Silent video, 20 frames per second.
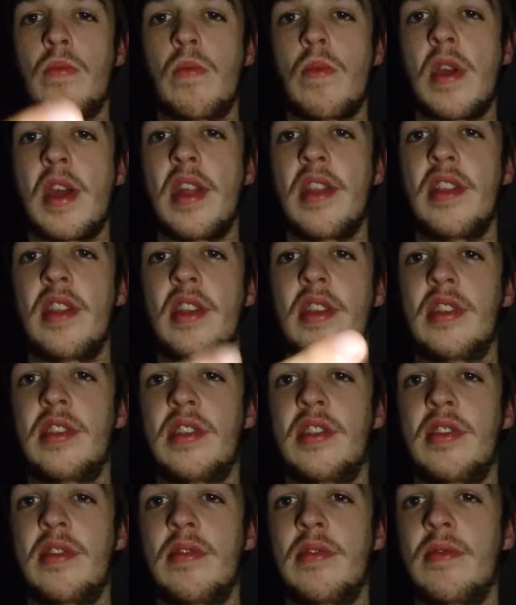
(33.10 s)
where
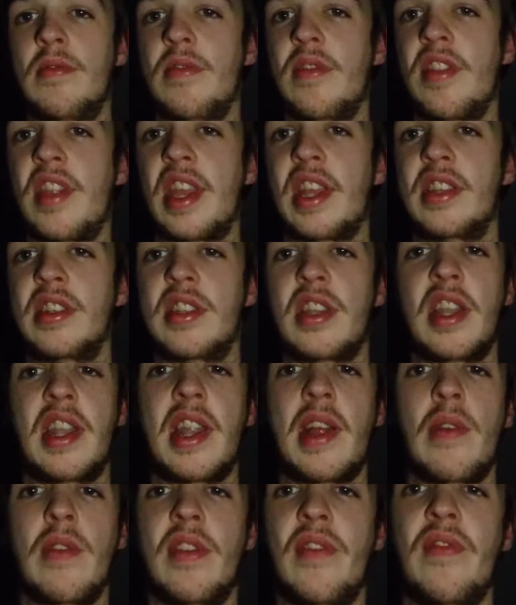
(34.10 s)
there's things and
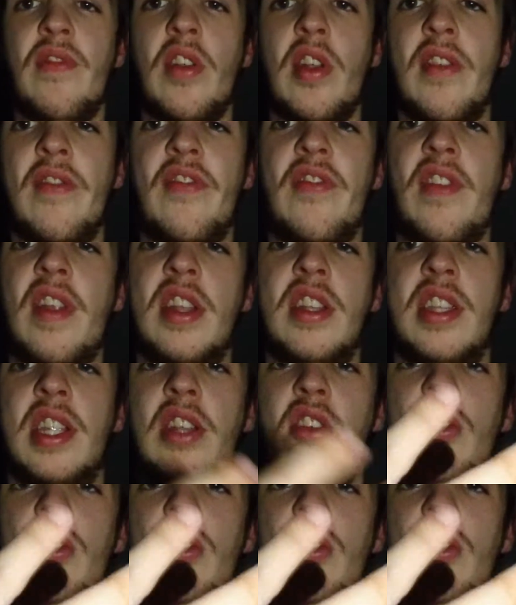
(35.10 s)
now they're running frantic